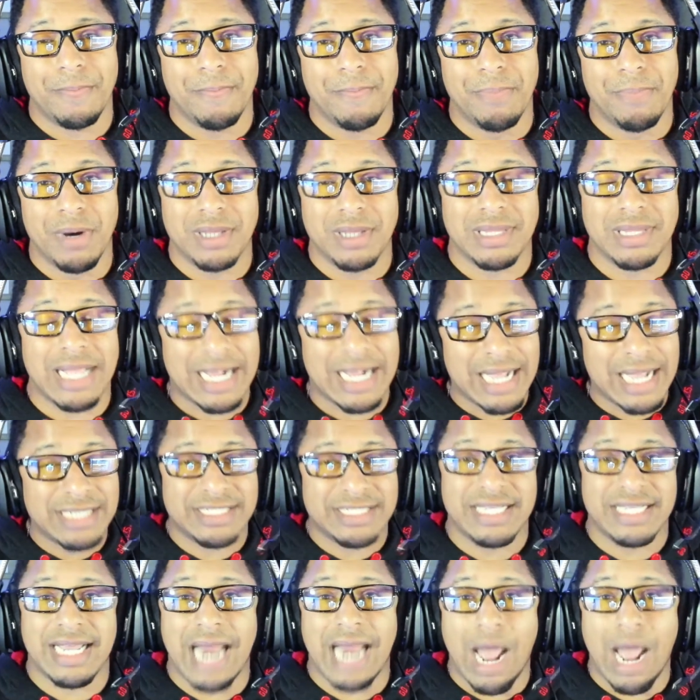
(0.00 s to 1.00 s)
But like I
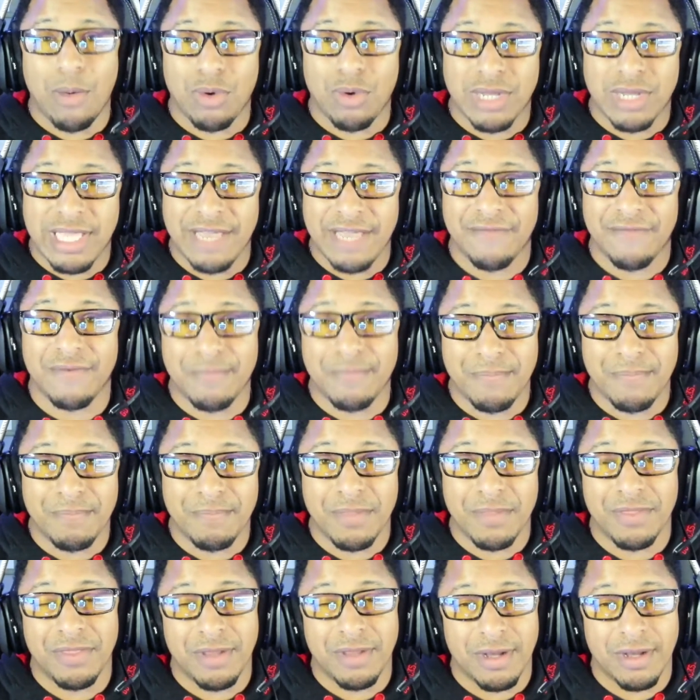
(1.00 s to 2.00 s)
said, I will give
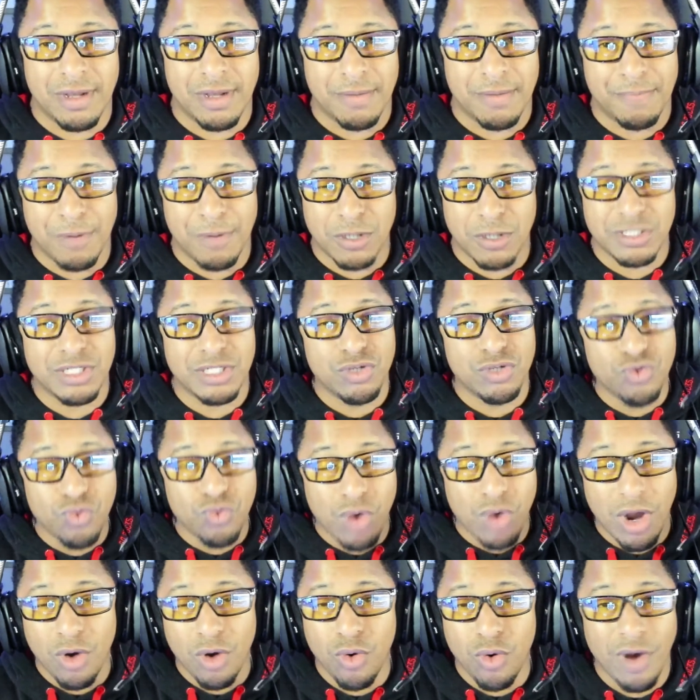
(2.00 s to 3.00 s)
the person
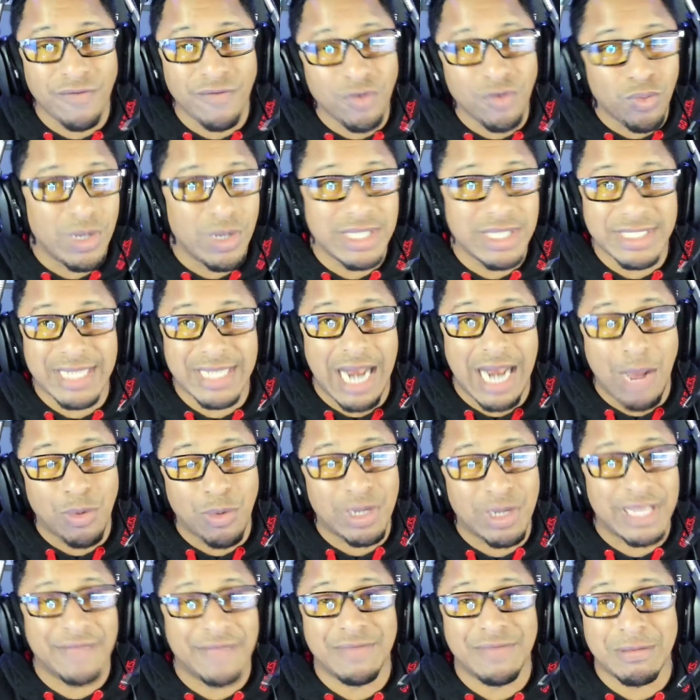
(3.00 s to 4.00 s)
who whoever wins it, I
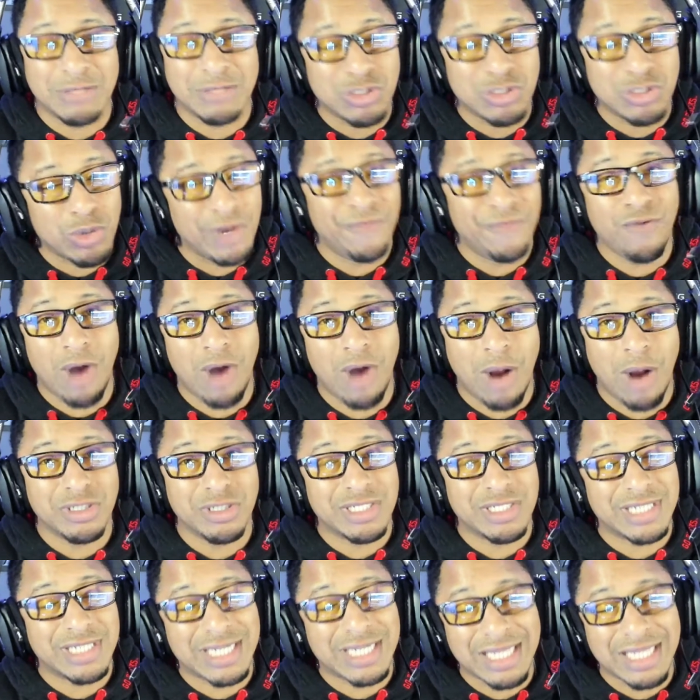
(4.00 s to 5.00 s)
will give them 24
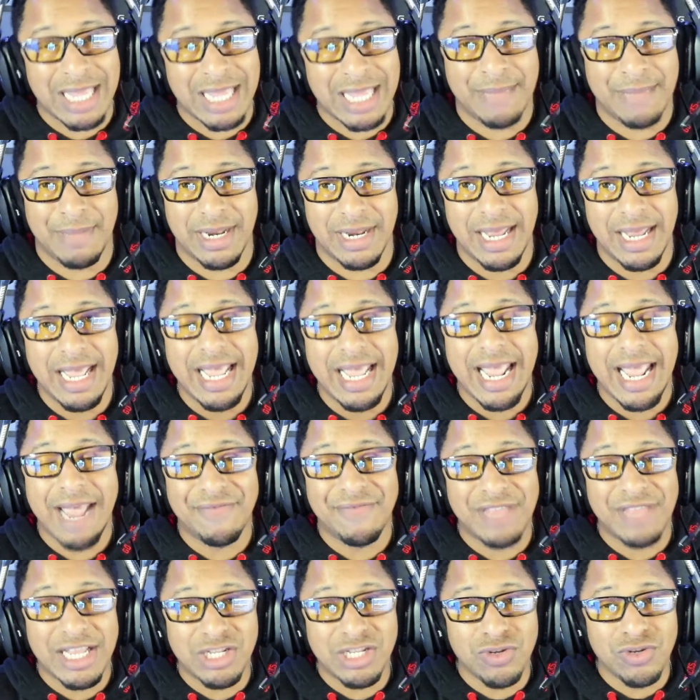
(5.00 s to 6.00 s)
hours to claim it. If
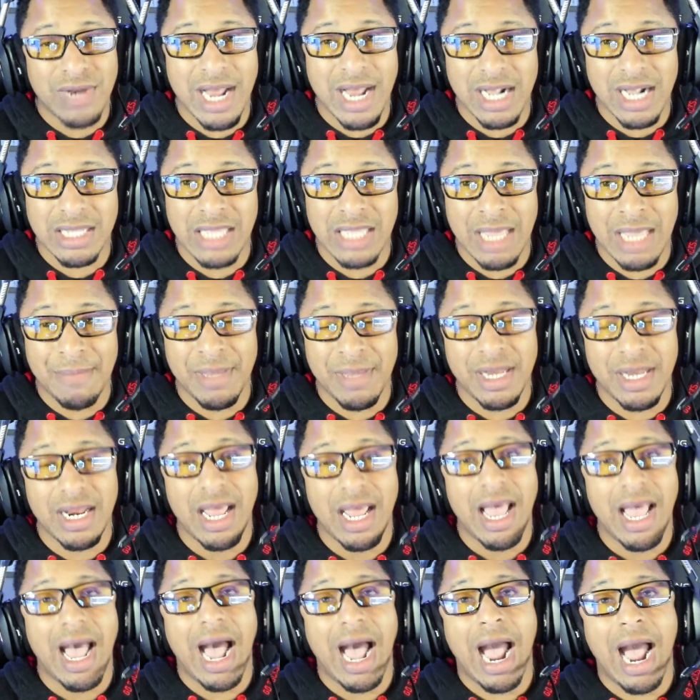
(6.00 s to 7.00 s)
they do not claim it,
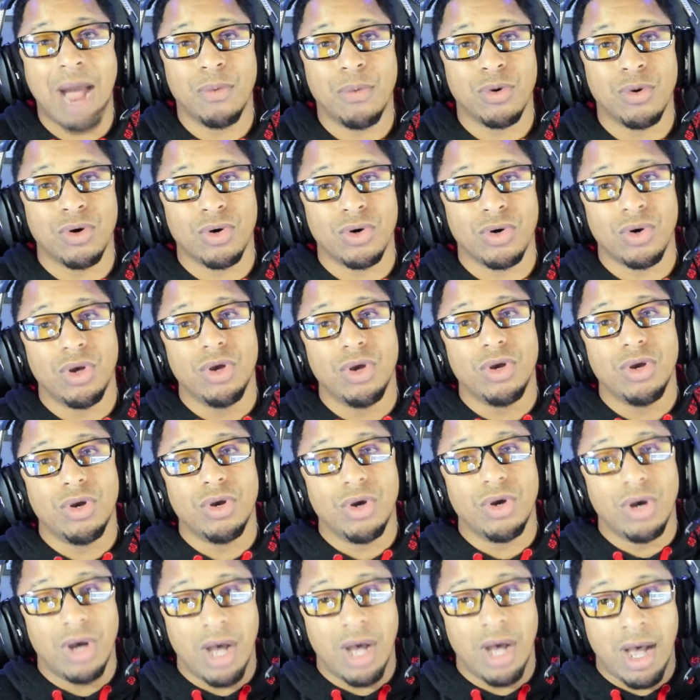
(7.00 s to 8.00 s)
I will
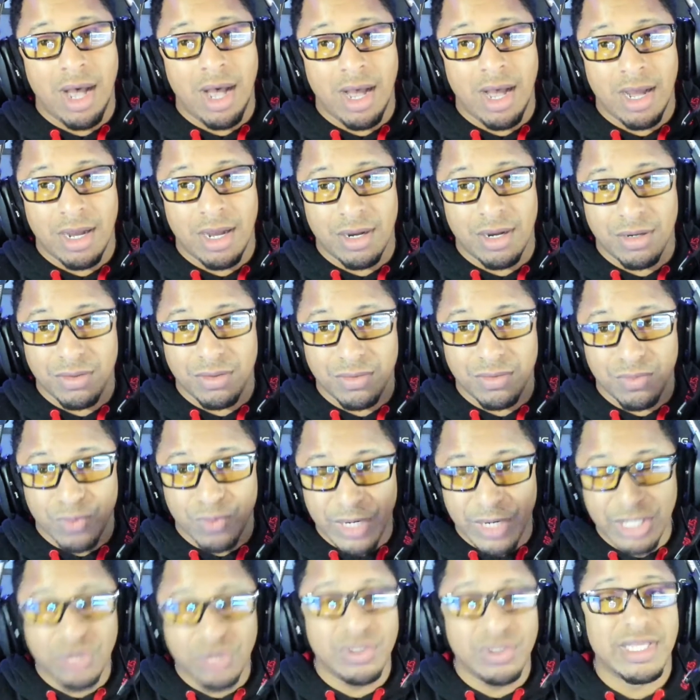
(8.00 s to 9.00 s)
uh
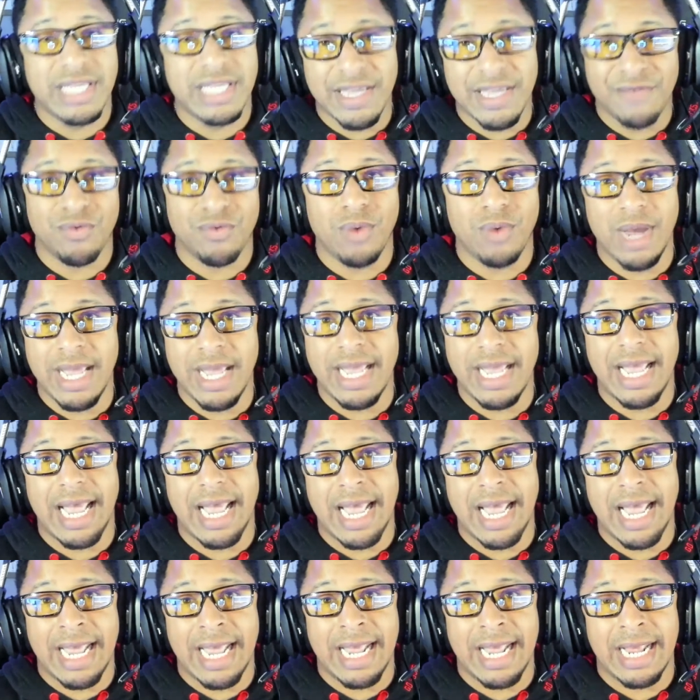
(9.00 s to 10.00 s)
redo the giveaway
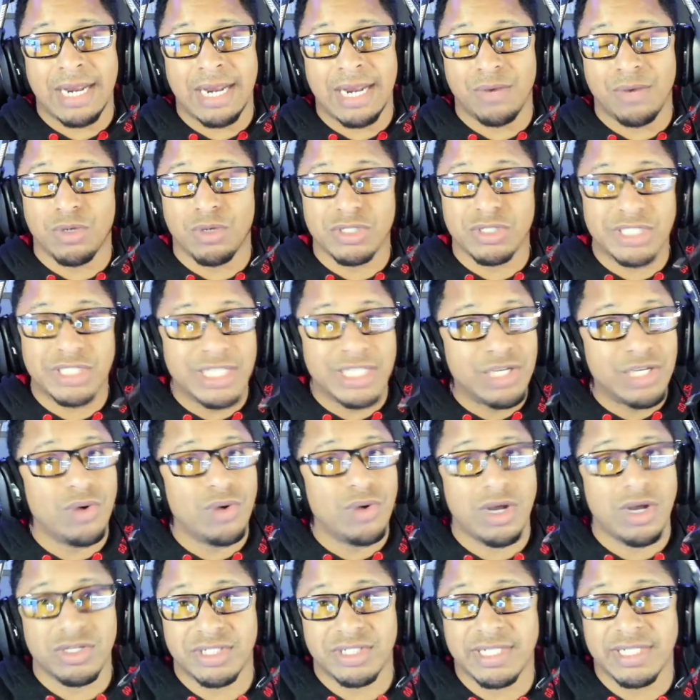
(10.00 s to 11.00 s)
and we'll see
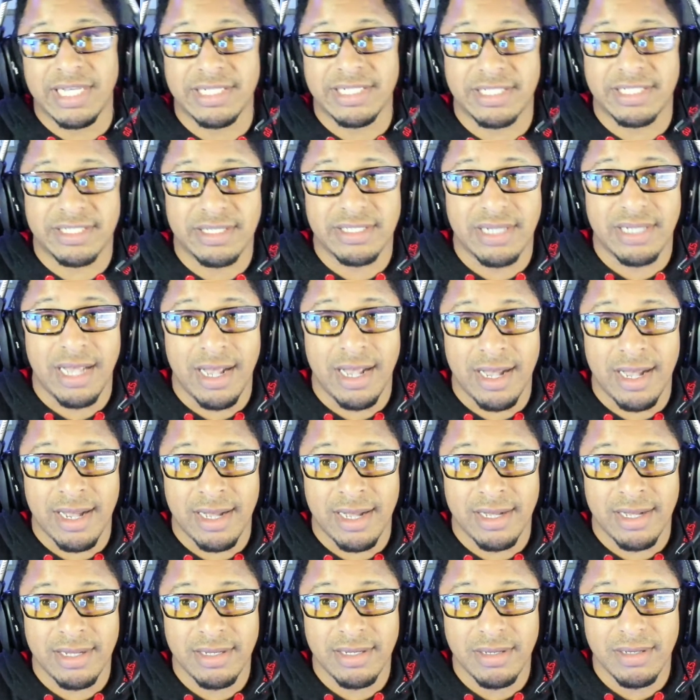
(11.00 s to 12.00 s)
who else gets
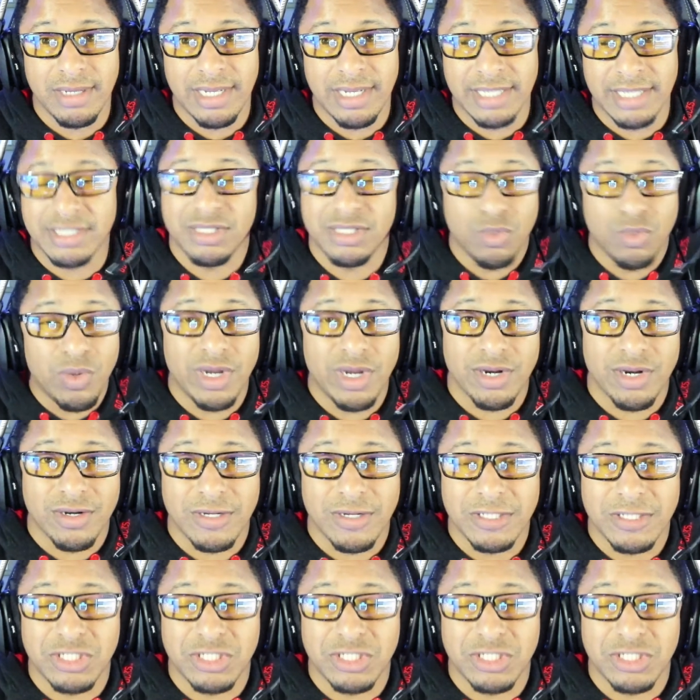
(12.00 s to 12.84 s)
uh is the winner.